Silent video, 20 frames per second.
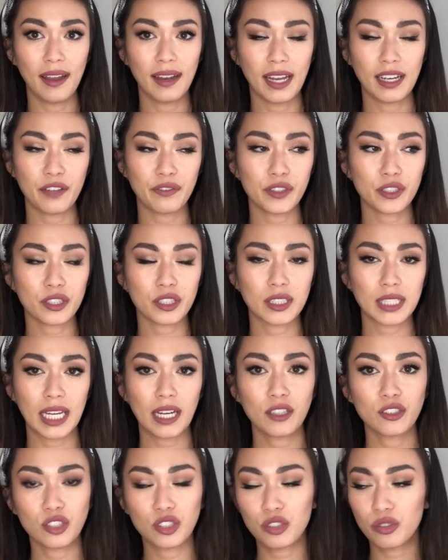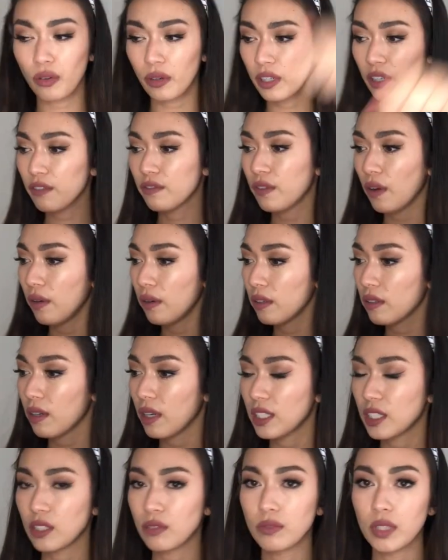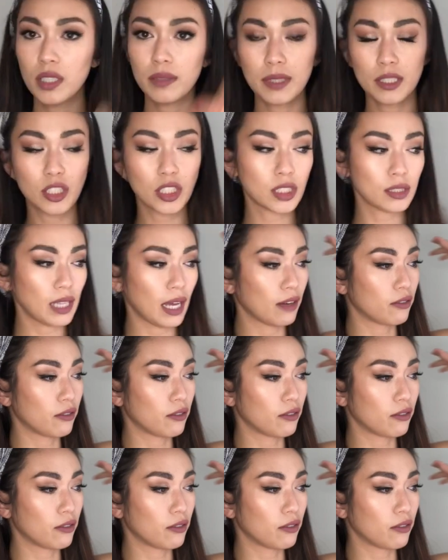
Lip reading: And if you're scared, just throw your phone across the room and just like